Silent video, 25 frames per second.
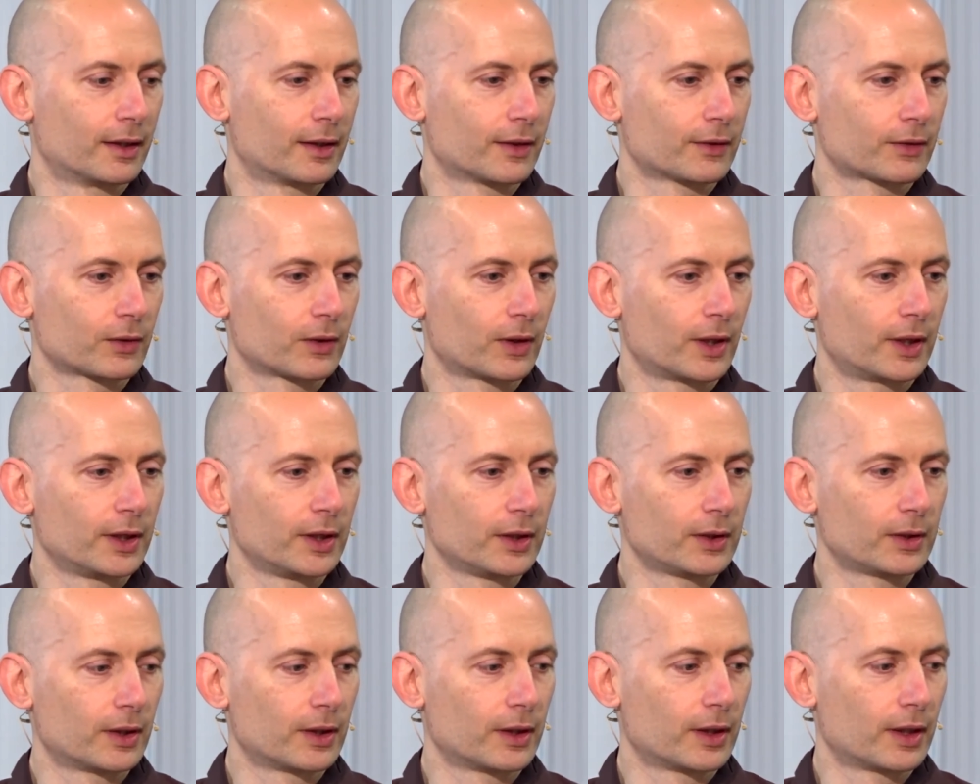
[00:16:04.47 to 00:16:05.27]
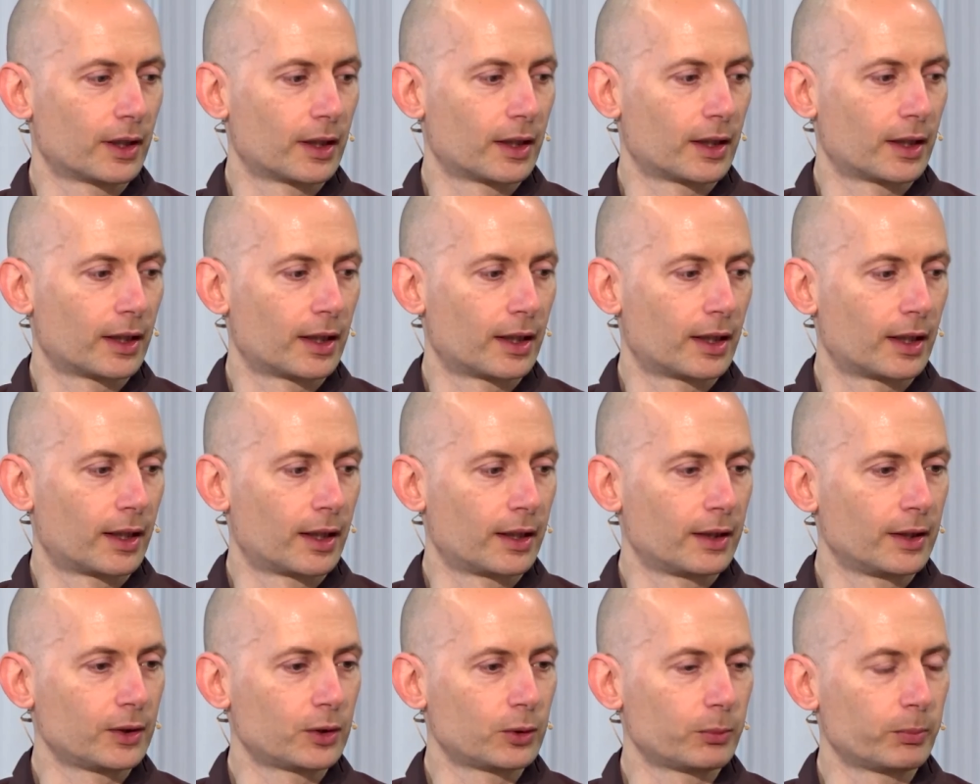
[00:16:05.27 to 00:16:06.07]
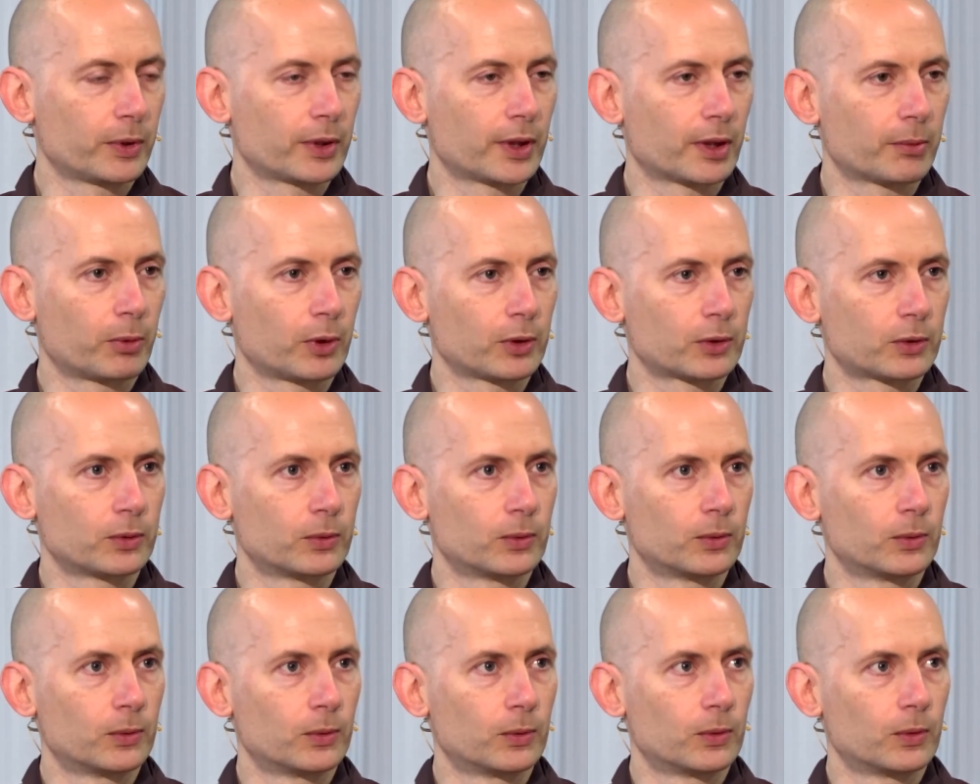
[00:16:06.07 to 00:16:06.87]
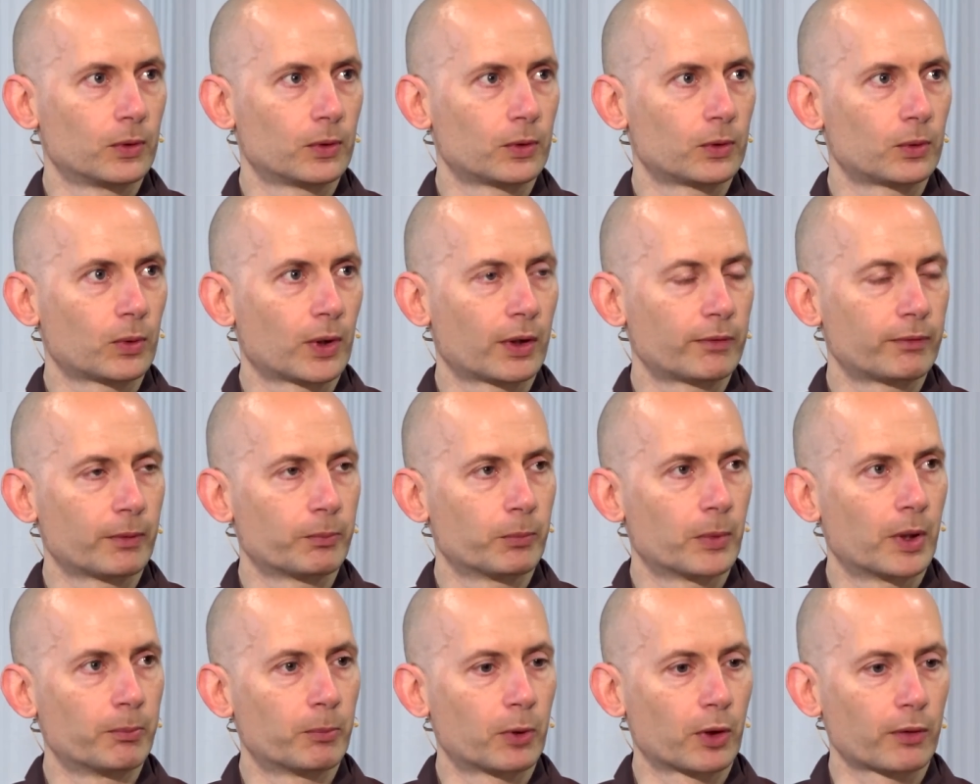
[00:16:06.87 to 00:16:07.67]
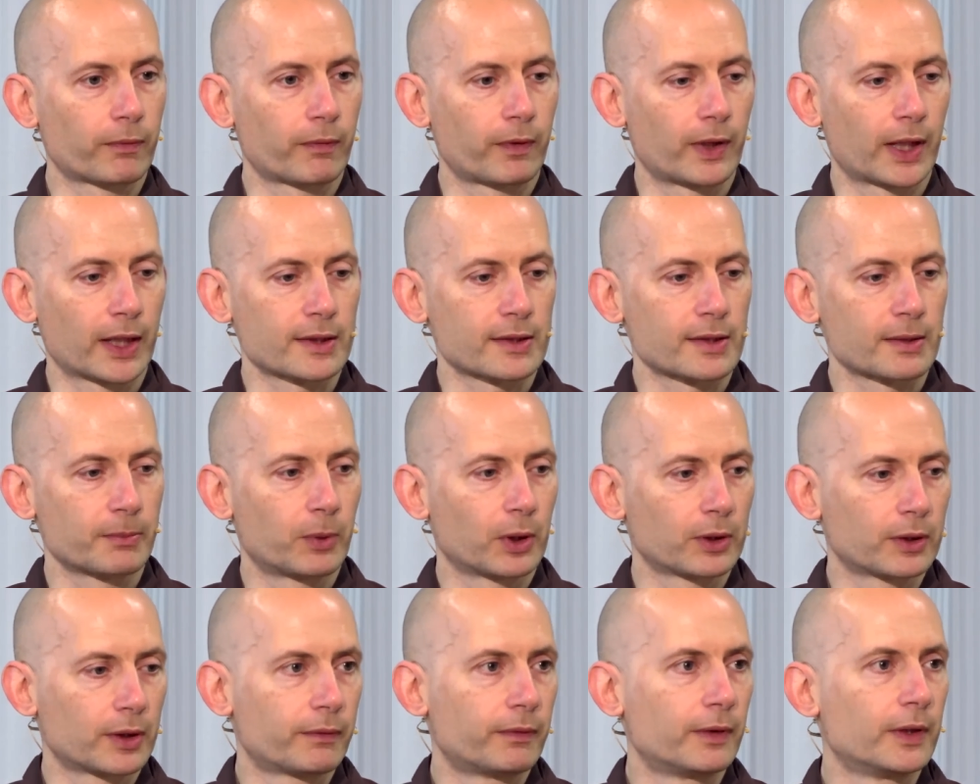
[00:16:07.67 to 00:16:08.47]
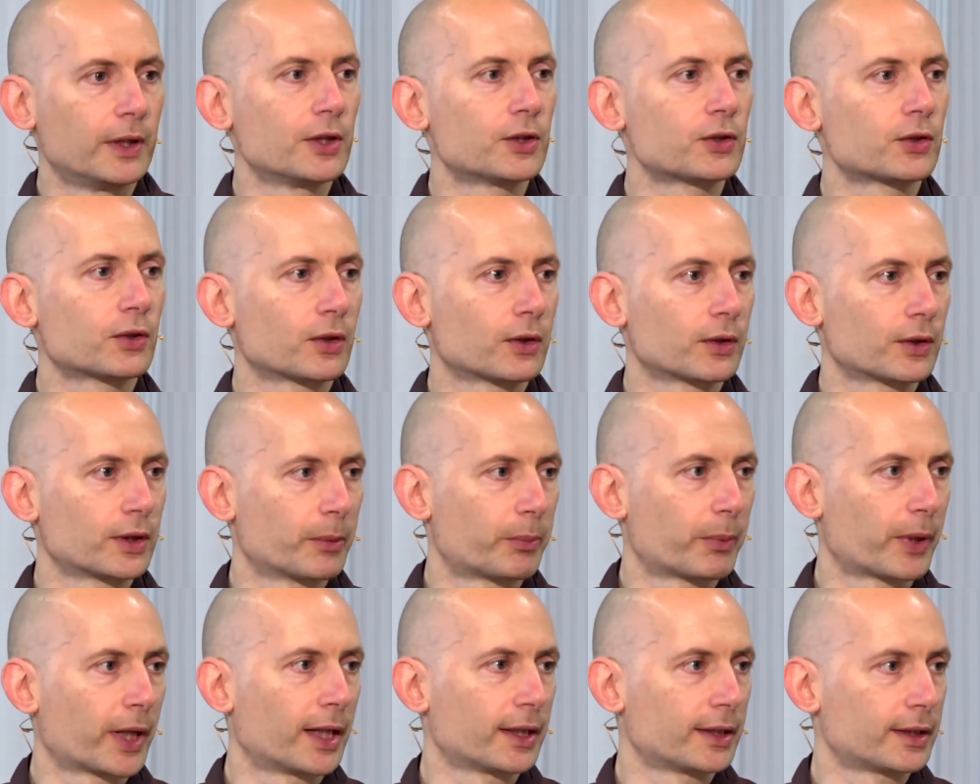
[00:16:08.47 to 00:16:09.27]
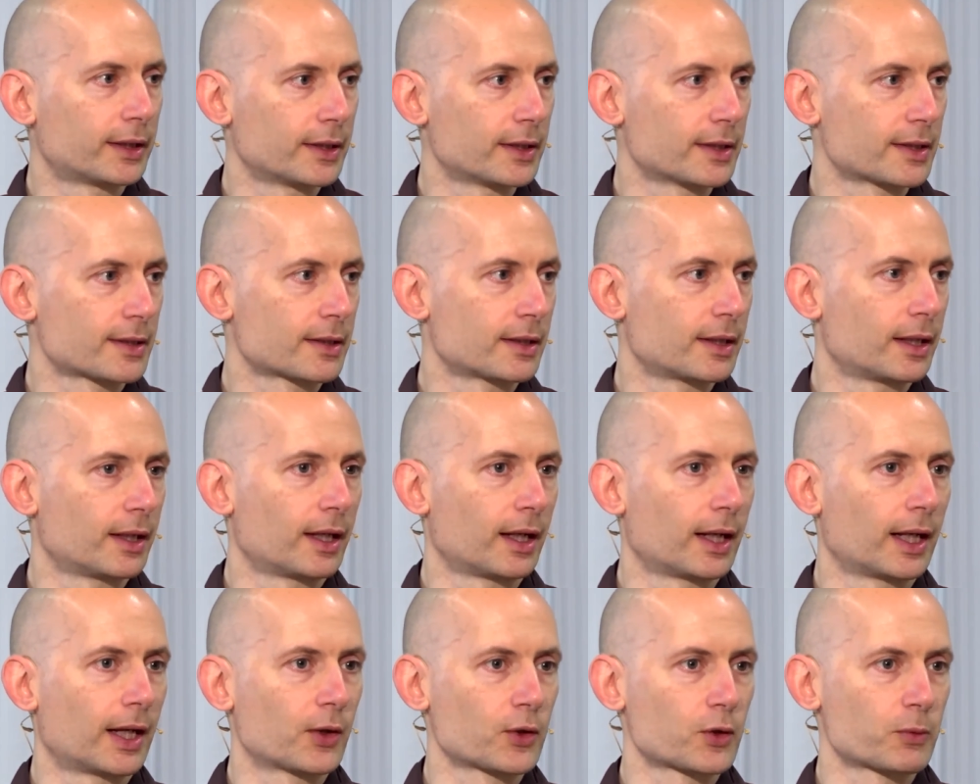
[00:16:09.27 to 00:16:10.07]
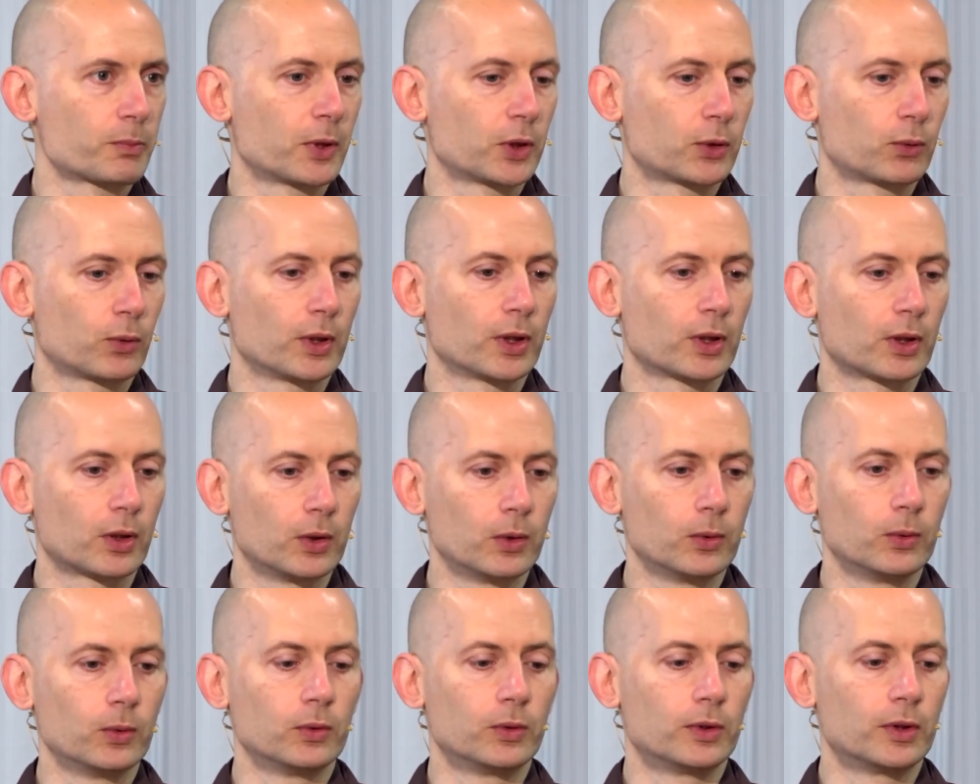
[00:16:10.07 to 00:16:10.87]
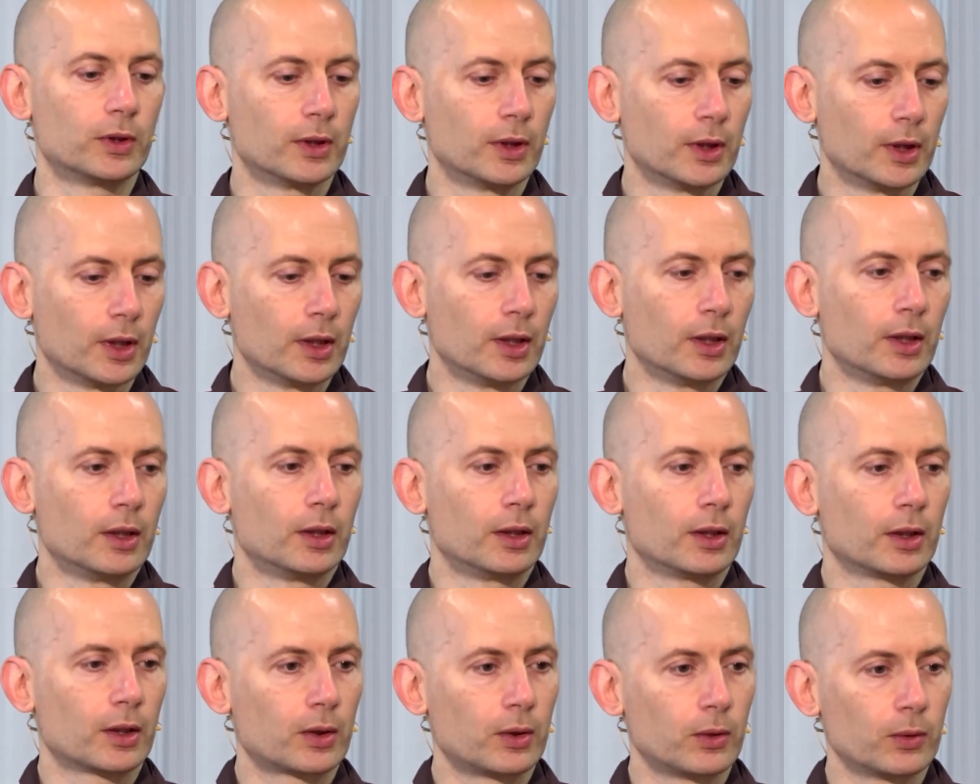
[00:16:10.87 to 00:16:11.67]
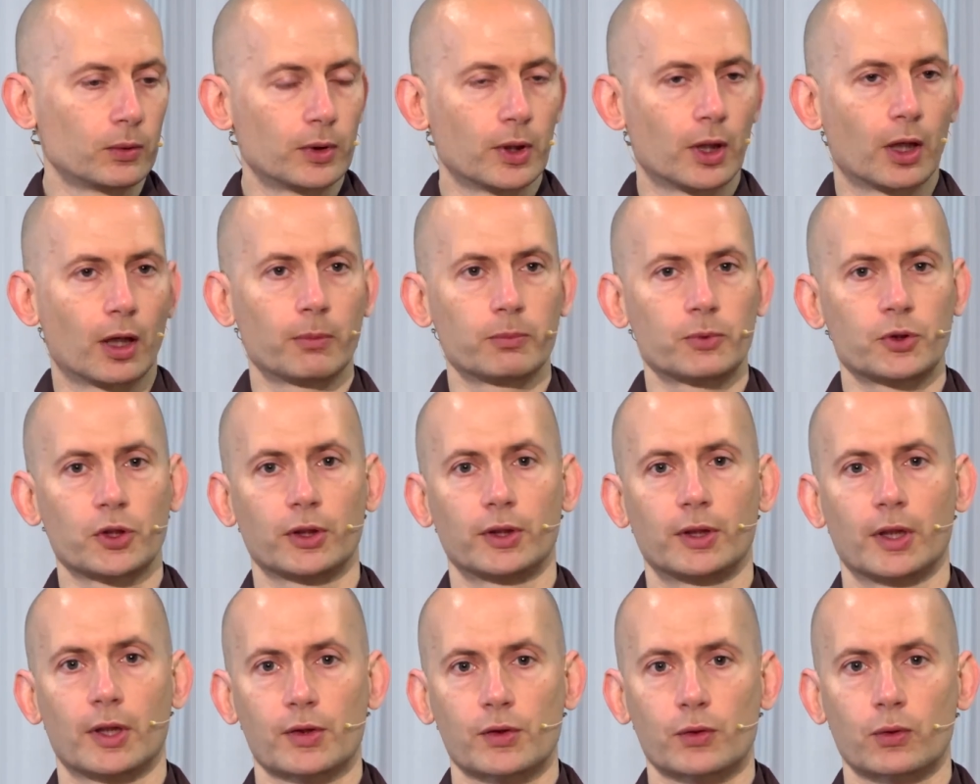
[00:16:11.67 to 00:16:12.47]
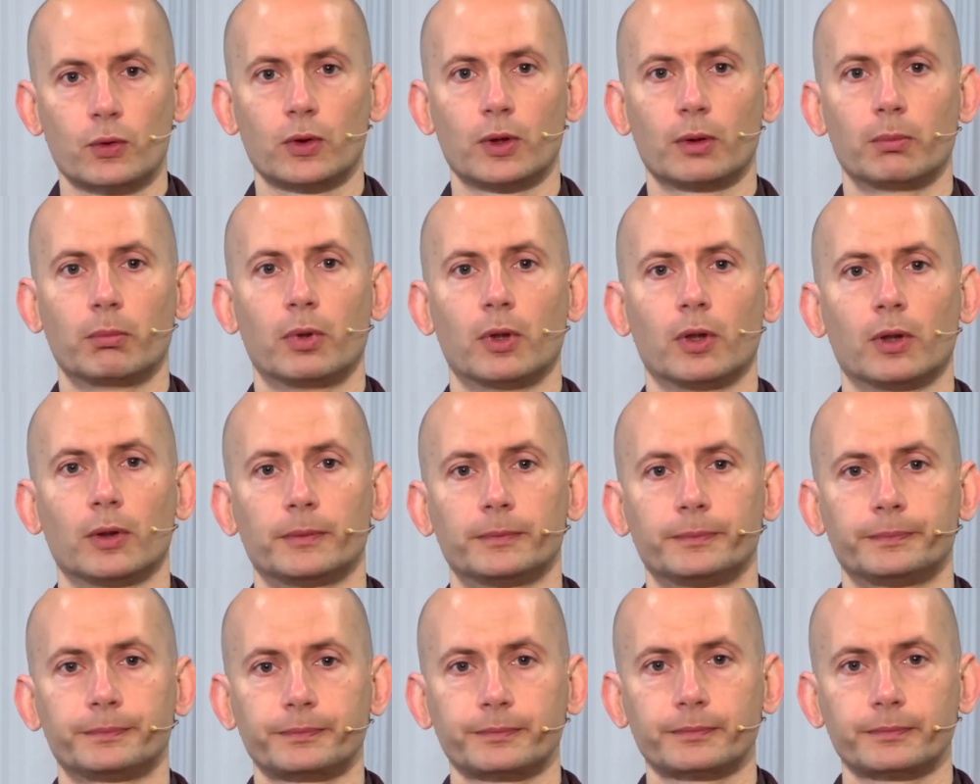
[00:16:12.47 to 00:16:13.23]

So I need to be able to have a more flexible definition of the practice that allows me to include the object that are suitable